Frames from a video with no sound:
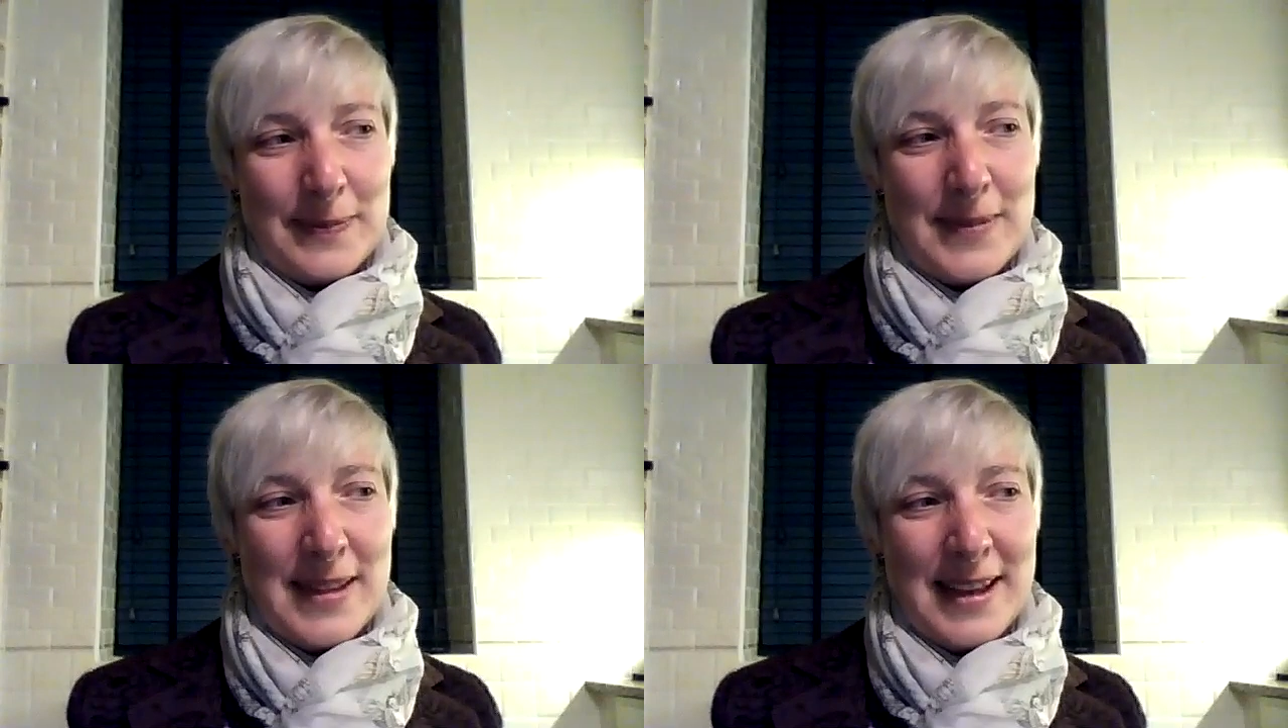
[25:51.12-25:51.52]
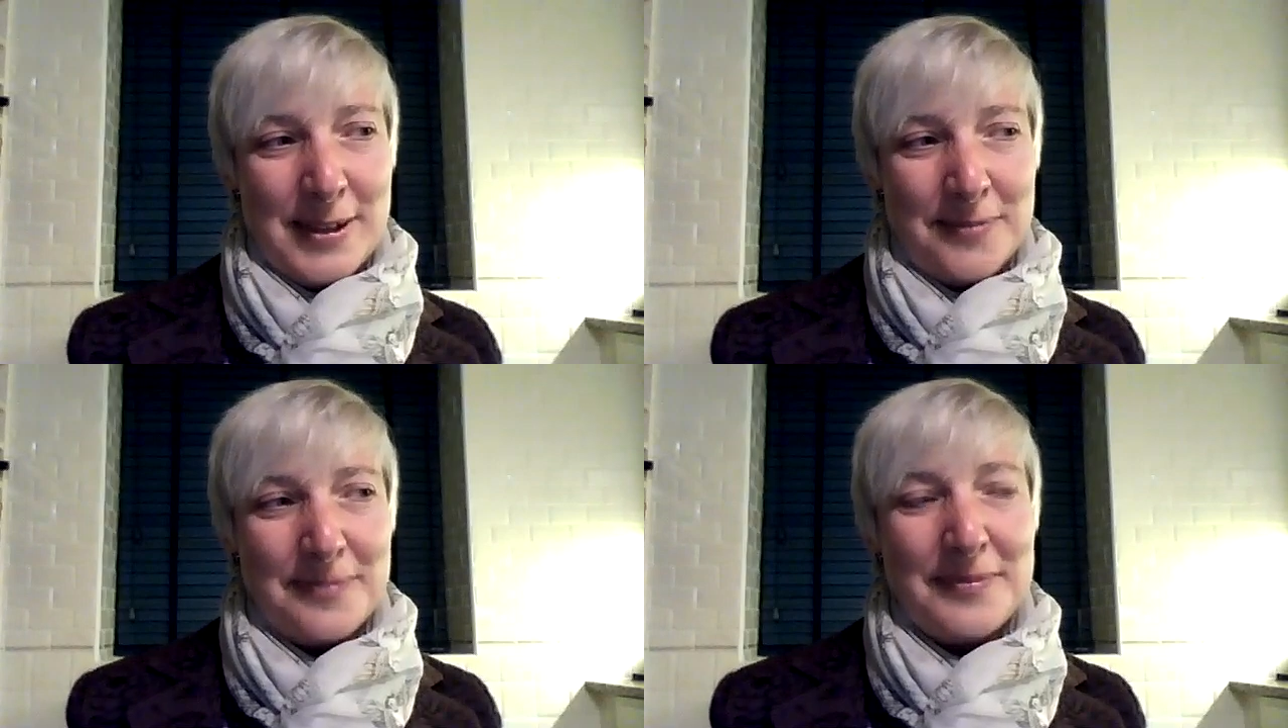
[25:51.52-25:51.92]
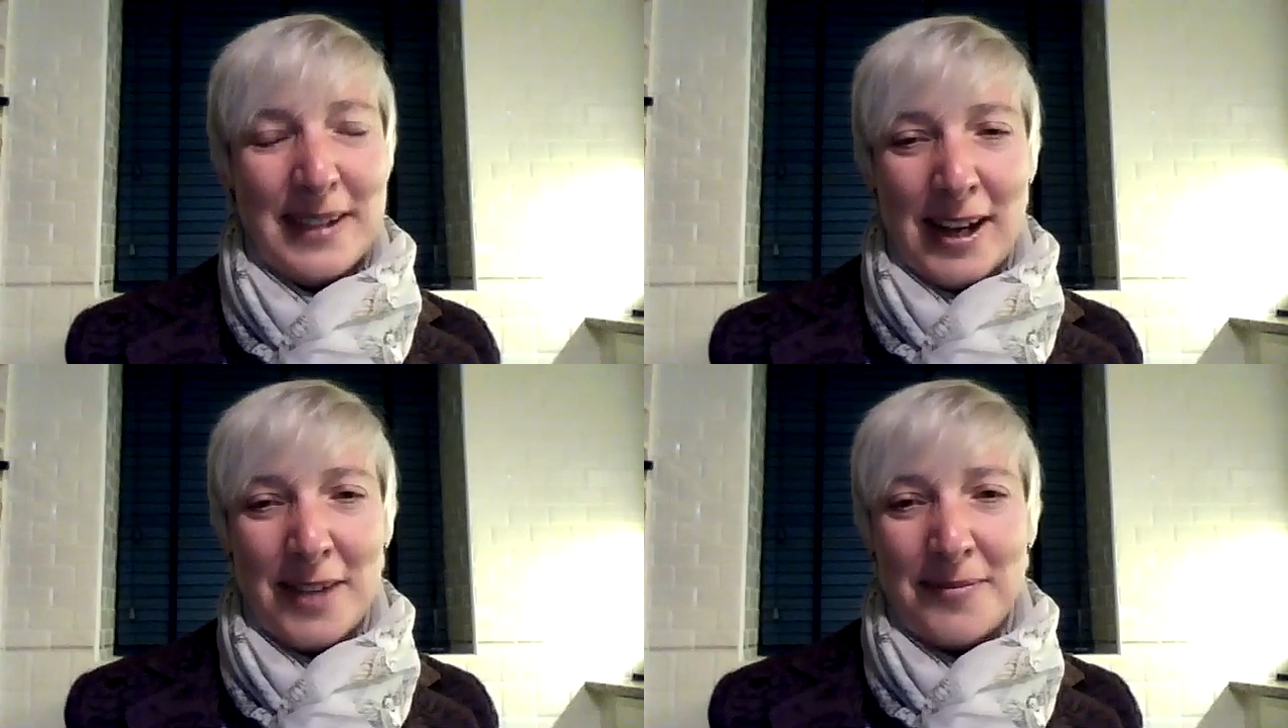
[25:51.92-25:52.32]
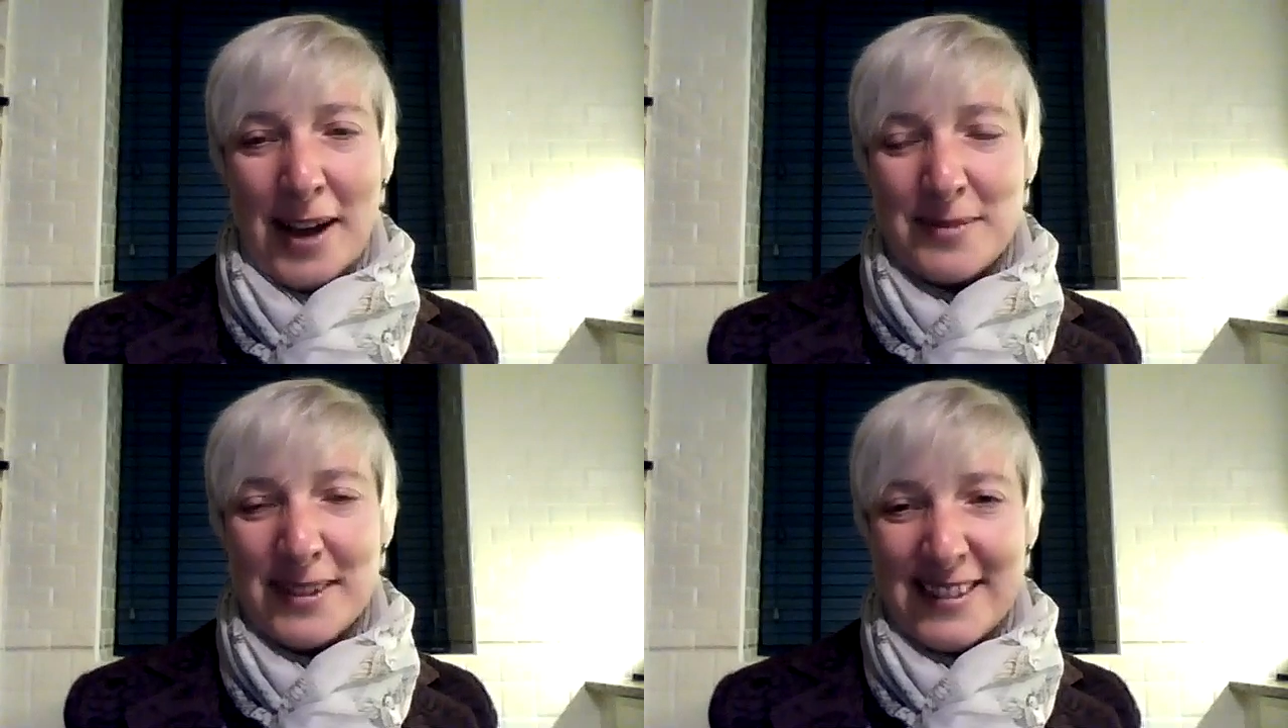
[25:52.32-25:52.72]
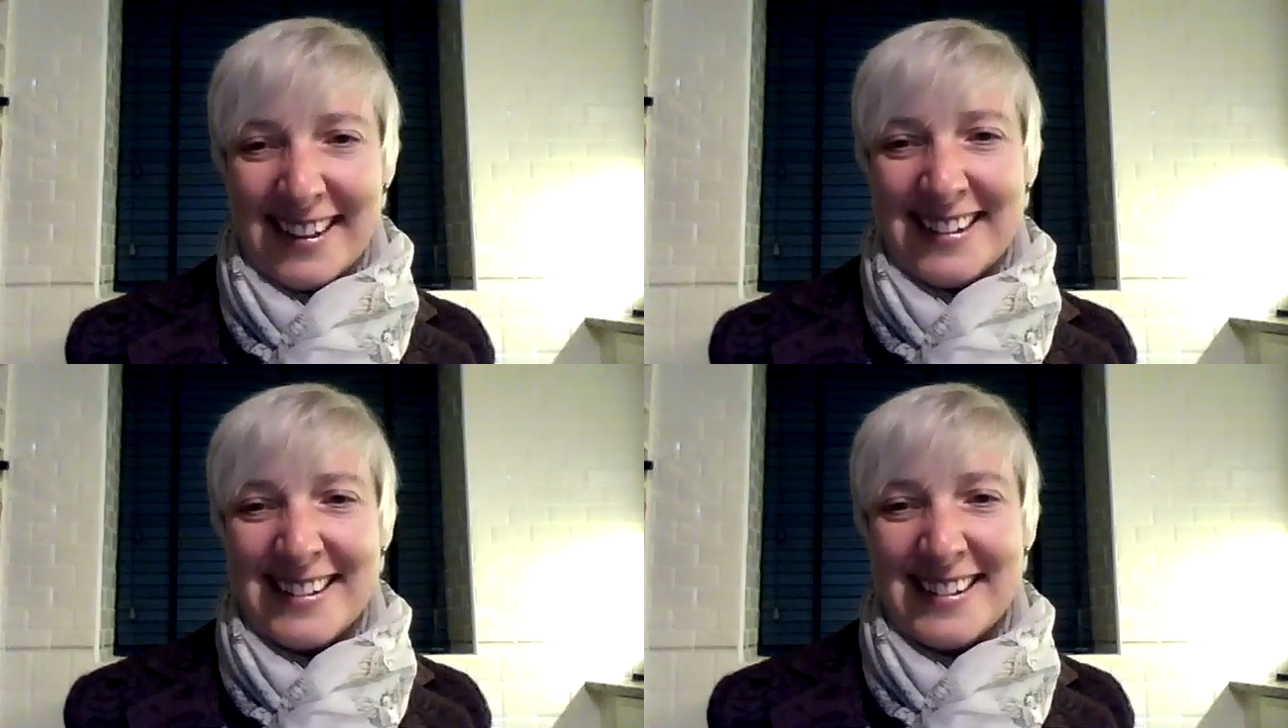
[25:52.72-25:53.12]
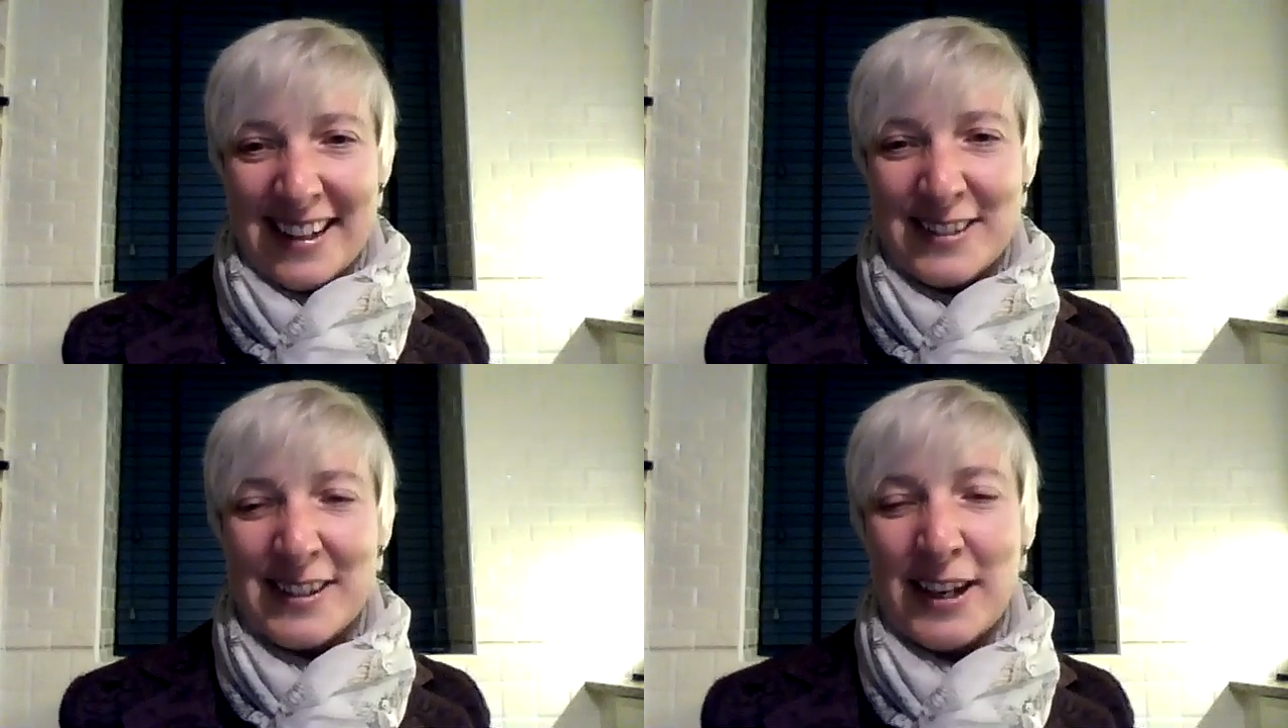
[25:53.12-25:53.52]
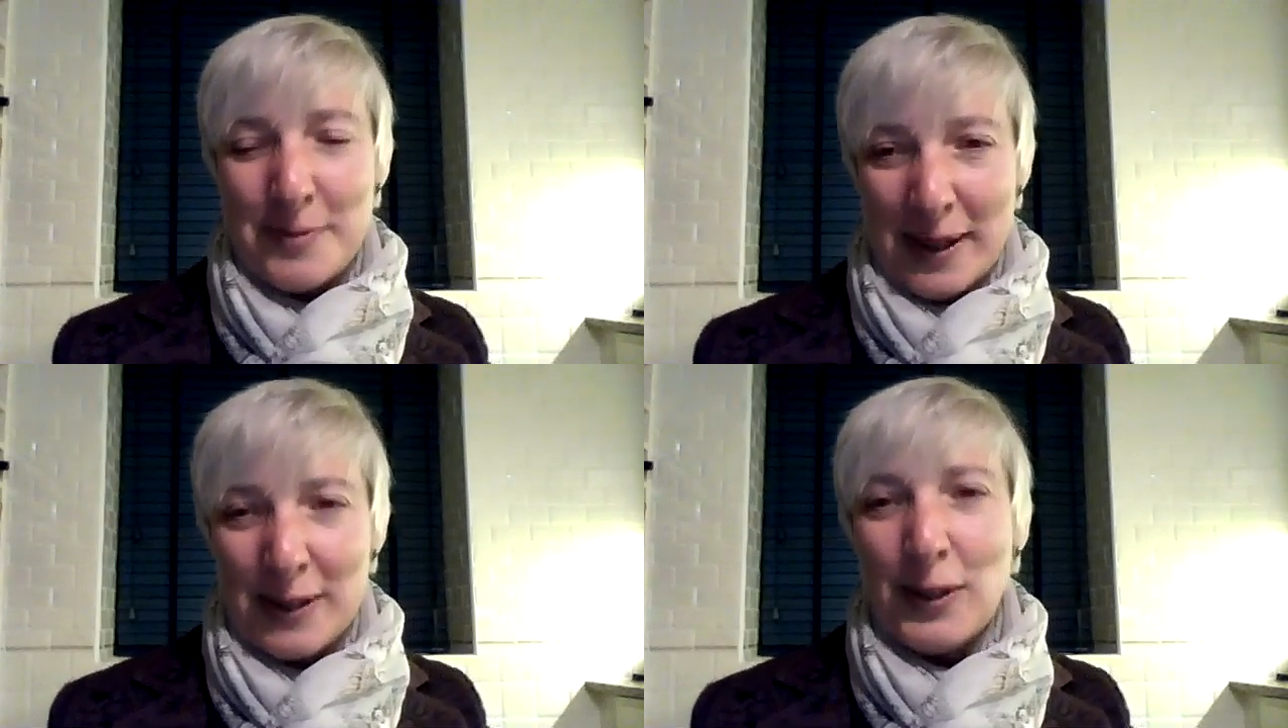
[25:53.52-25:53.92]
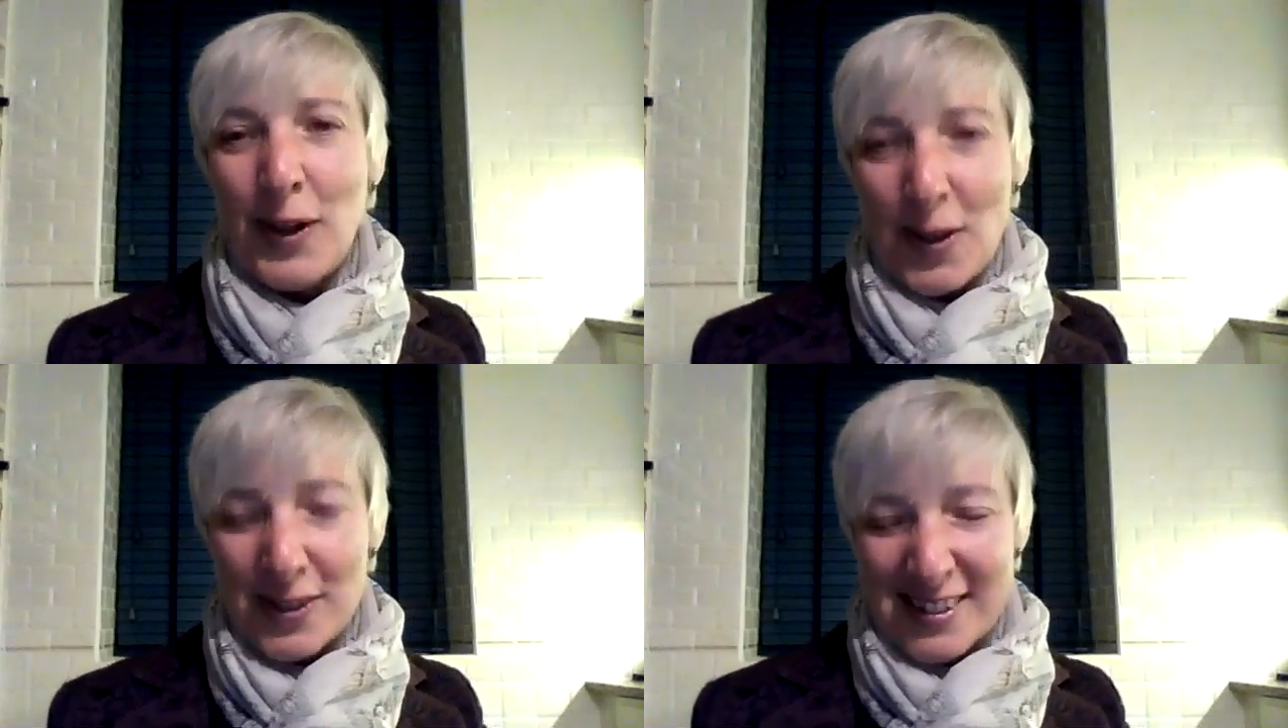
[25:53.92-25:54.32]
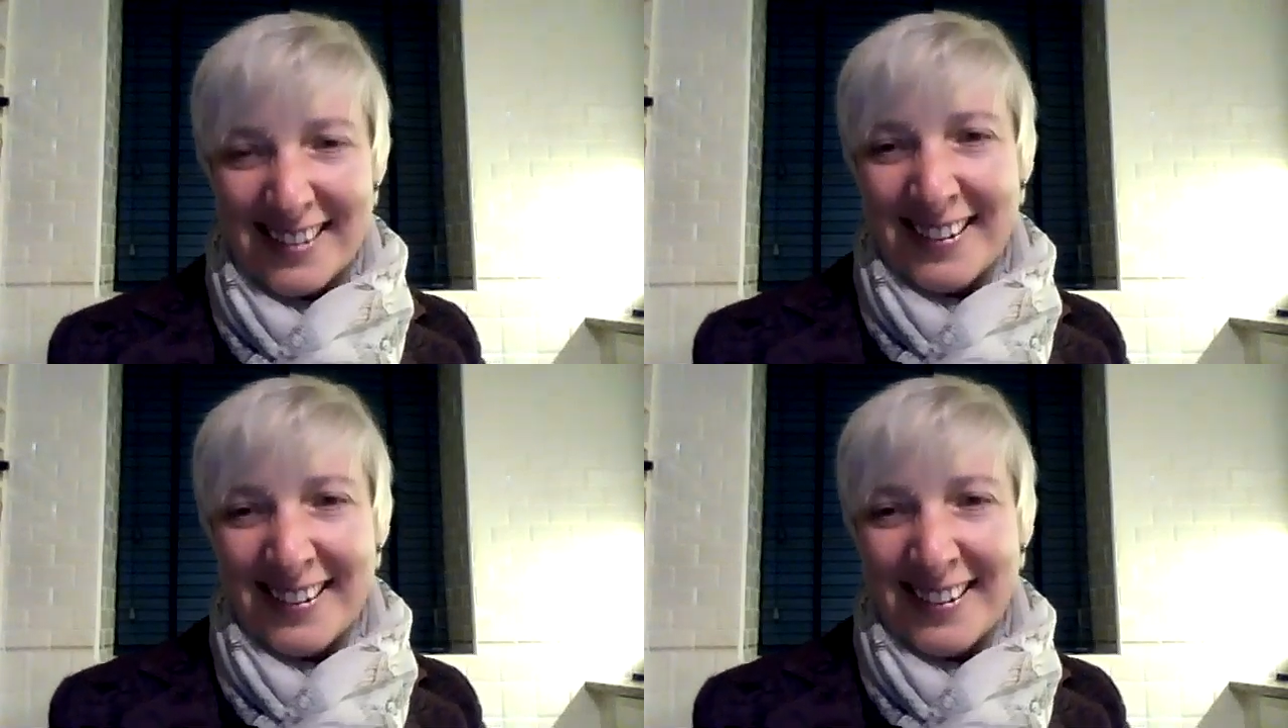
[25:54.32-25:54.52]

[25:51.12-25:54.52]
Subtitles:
yeah, I'm just going to say it's going to be a lot